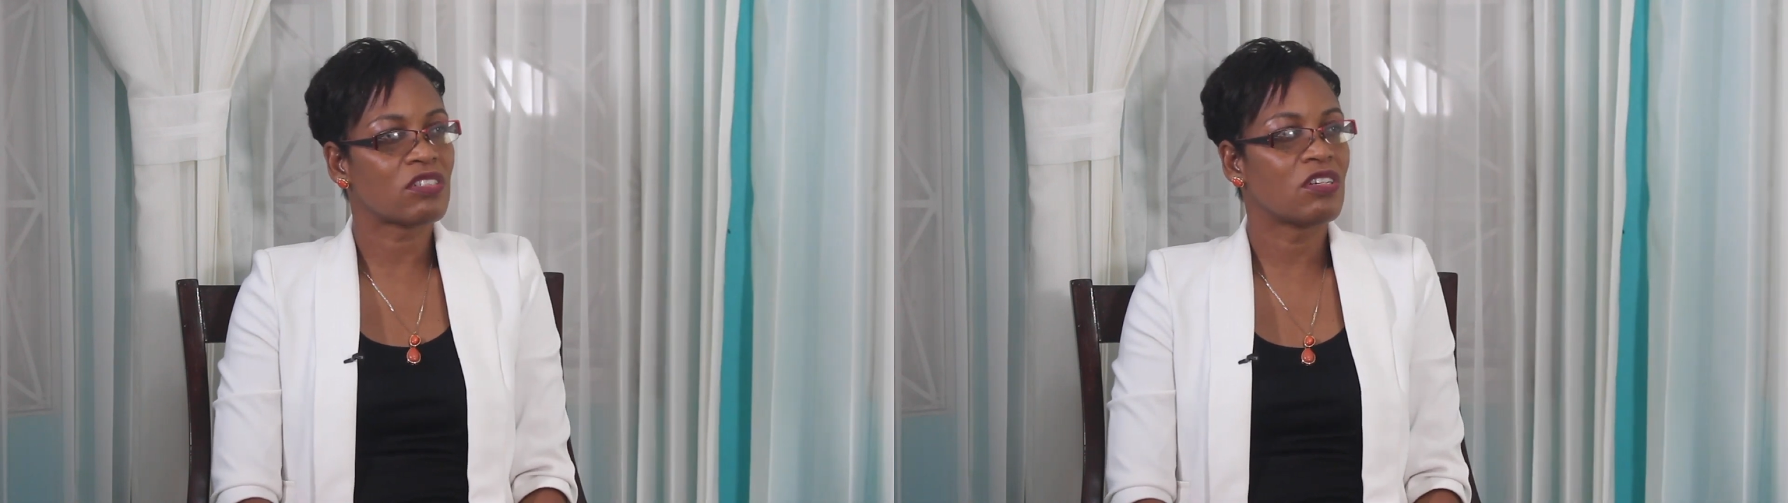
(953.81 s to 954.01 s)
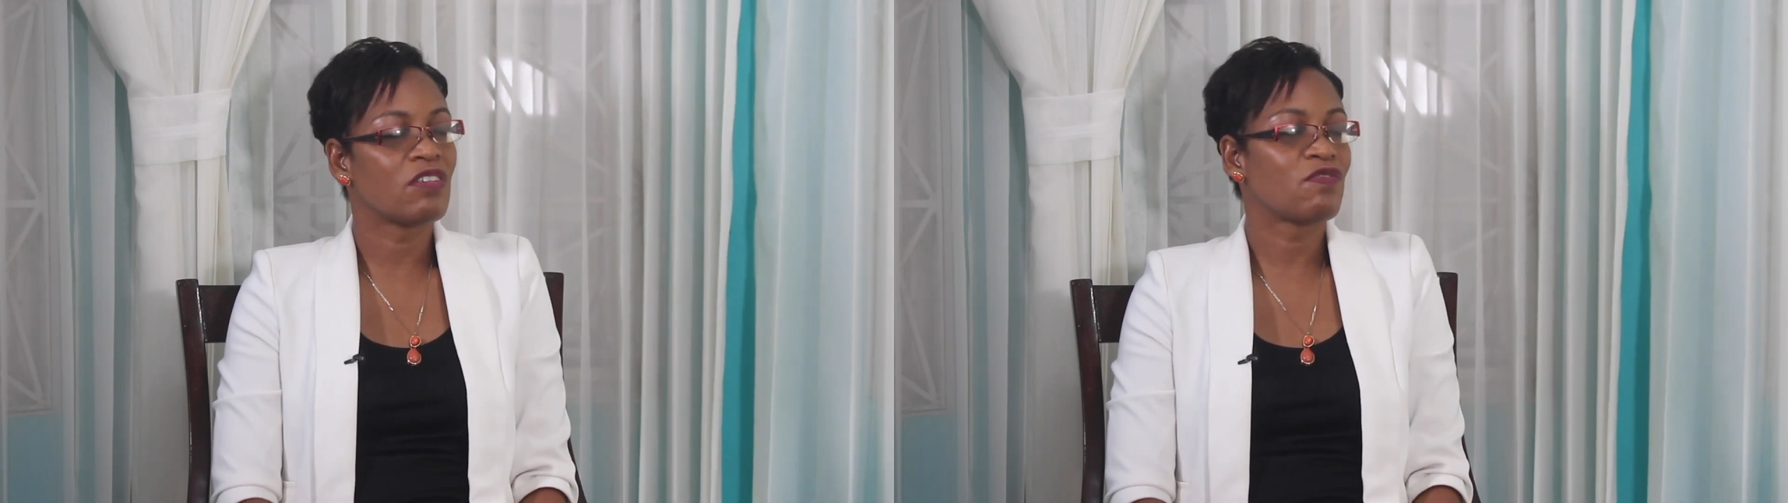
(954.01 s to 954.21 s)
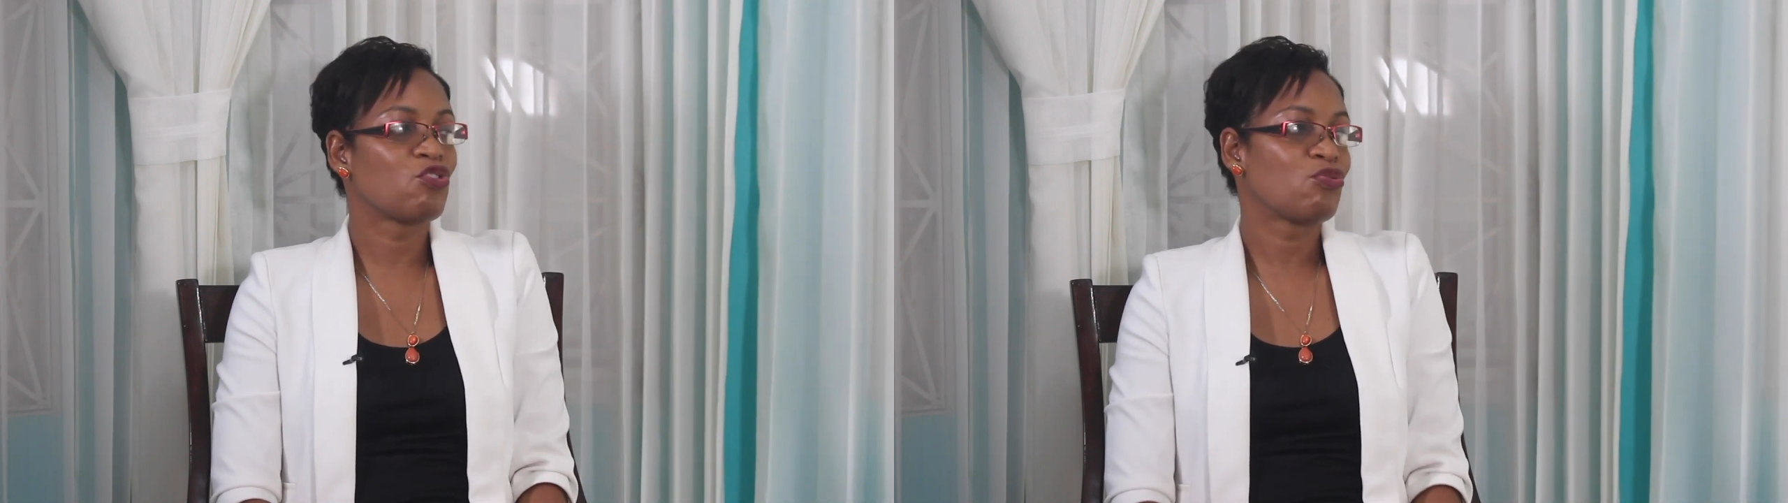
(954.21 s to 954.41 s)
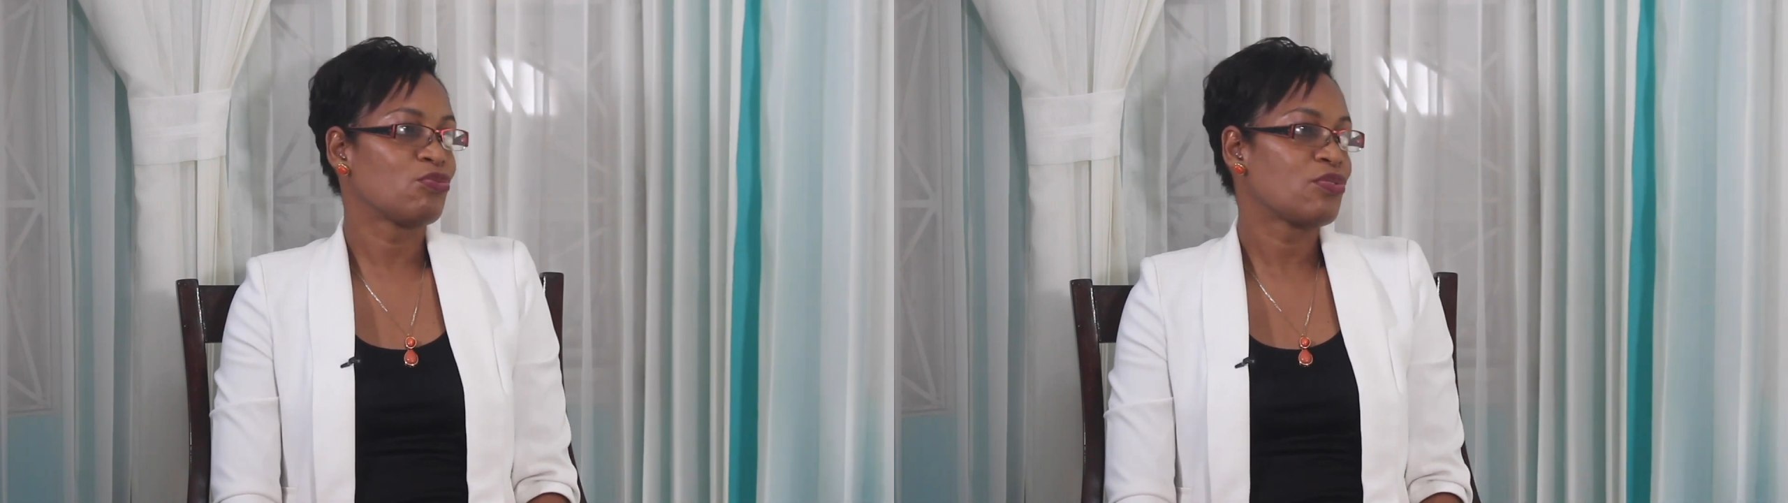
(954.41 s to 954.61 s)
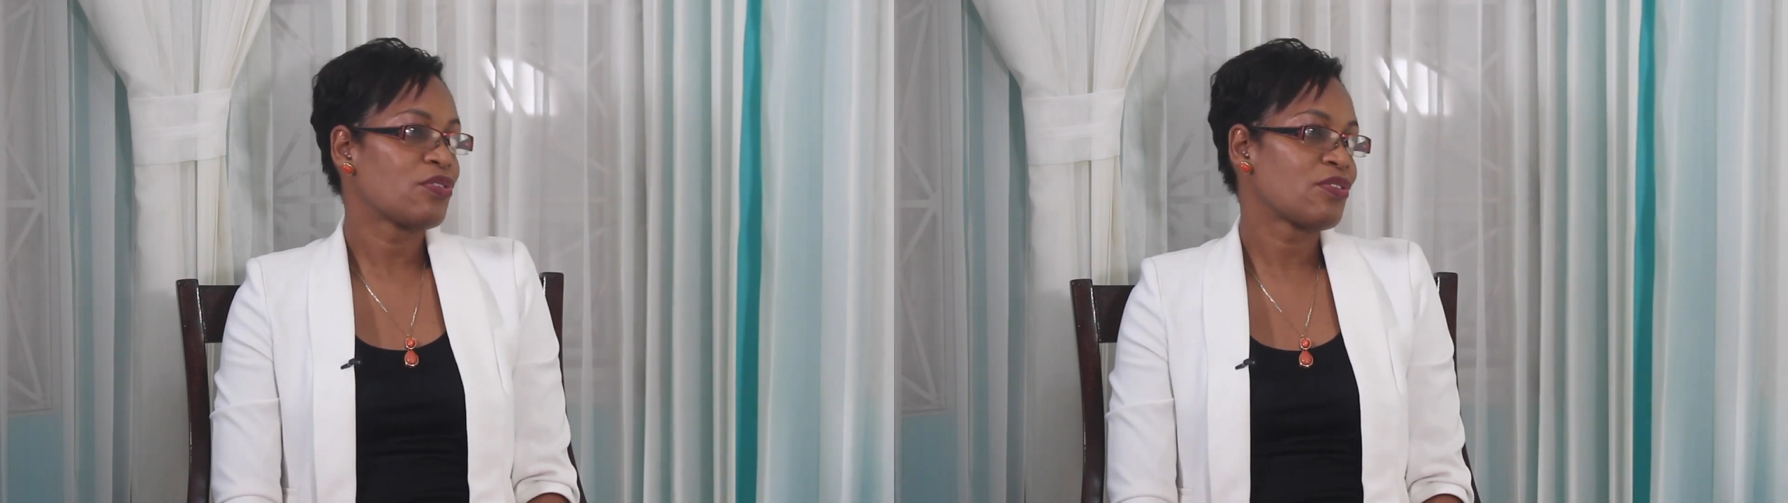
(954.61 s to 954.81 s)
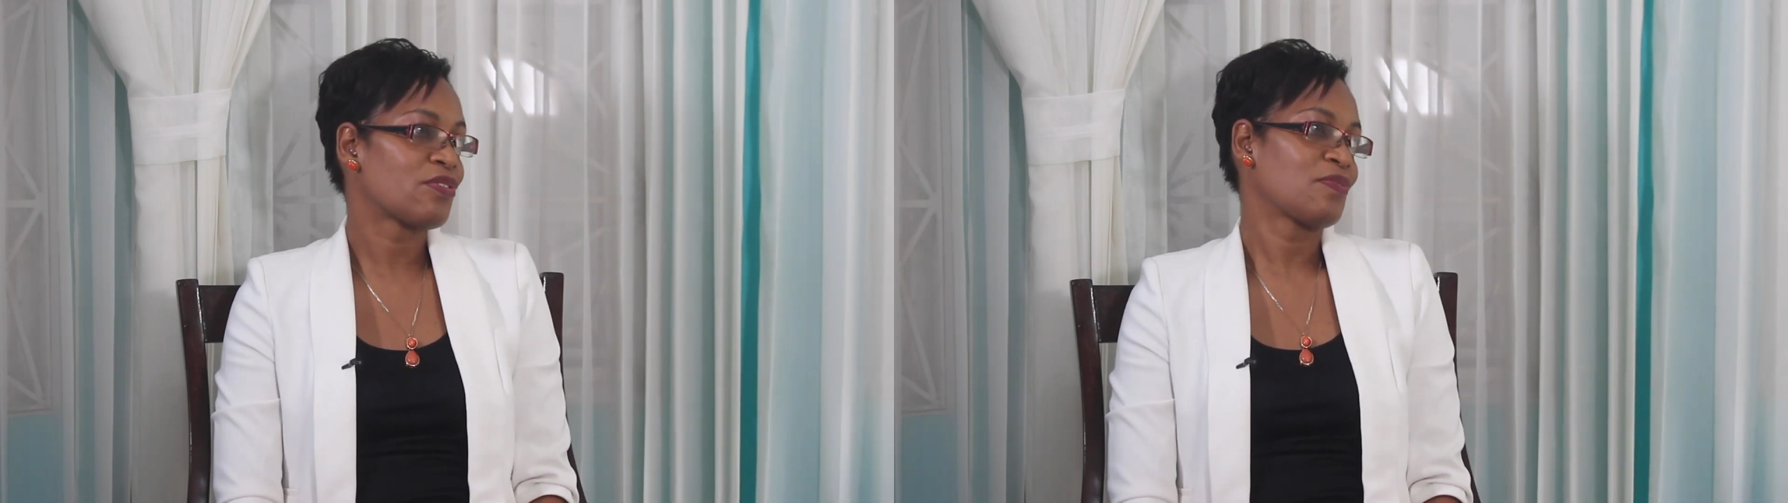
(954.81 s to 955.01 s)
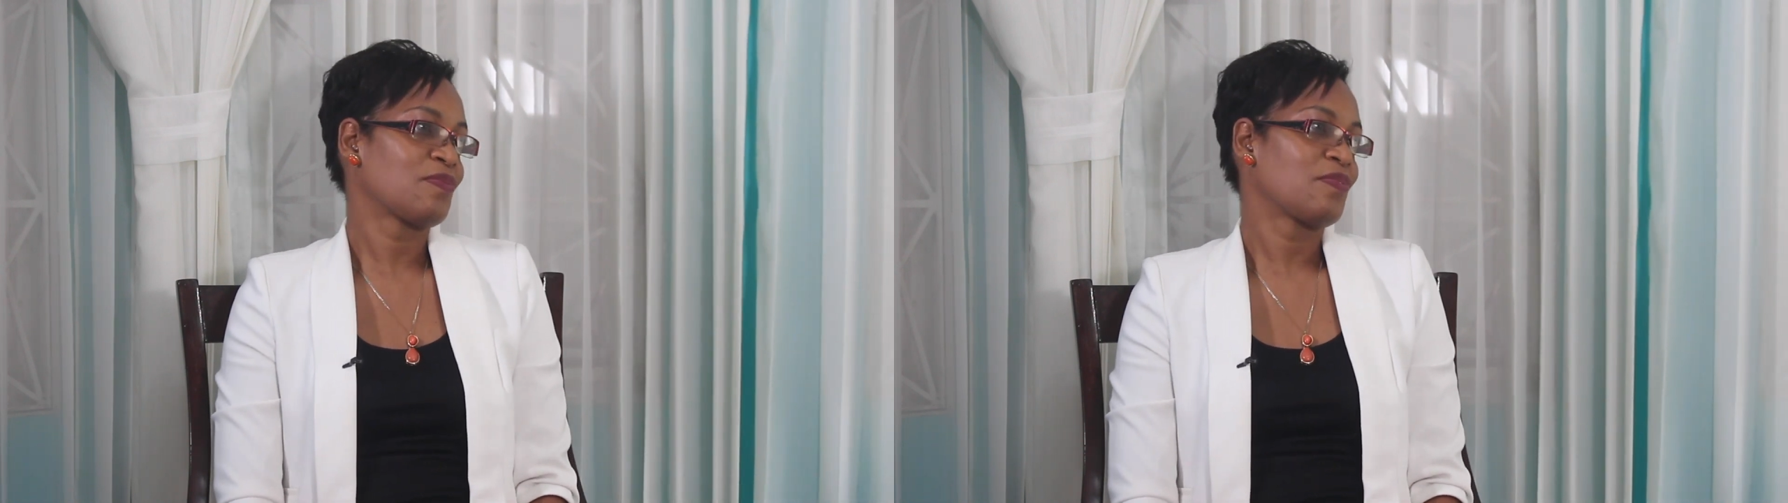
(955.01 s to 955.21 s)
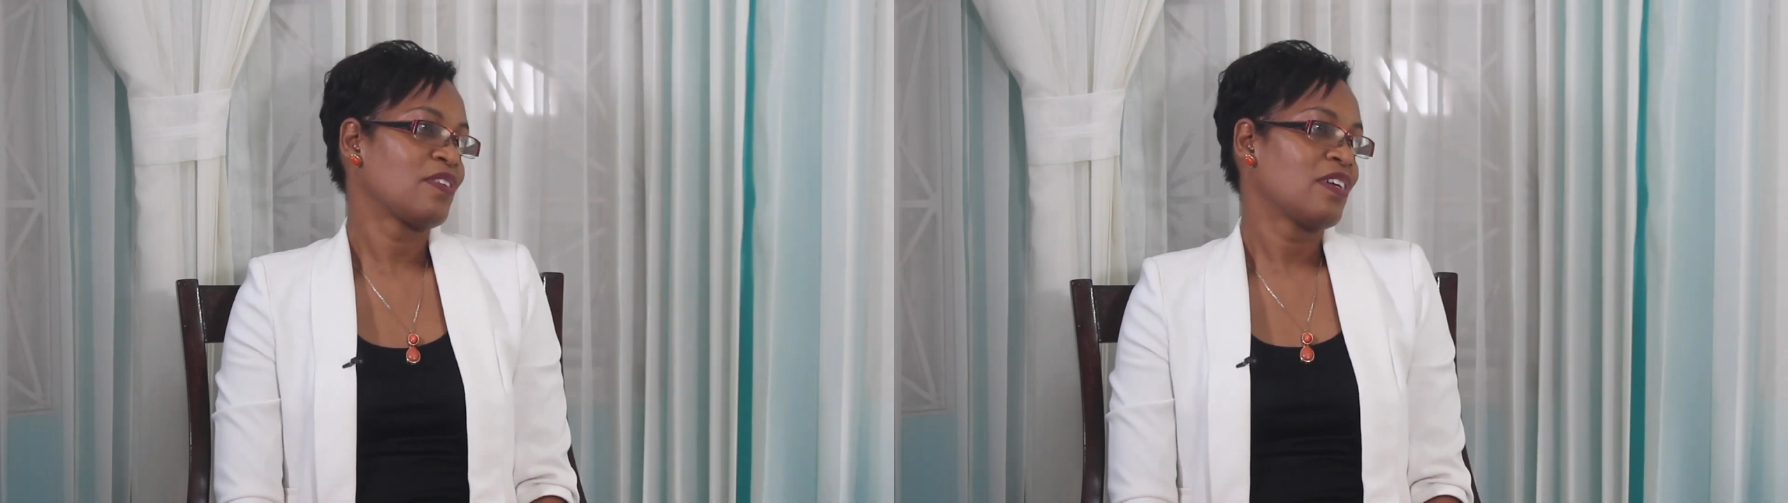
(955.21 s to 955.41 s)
instructor of truth.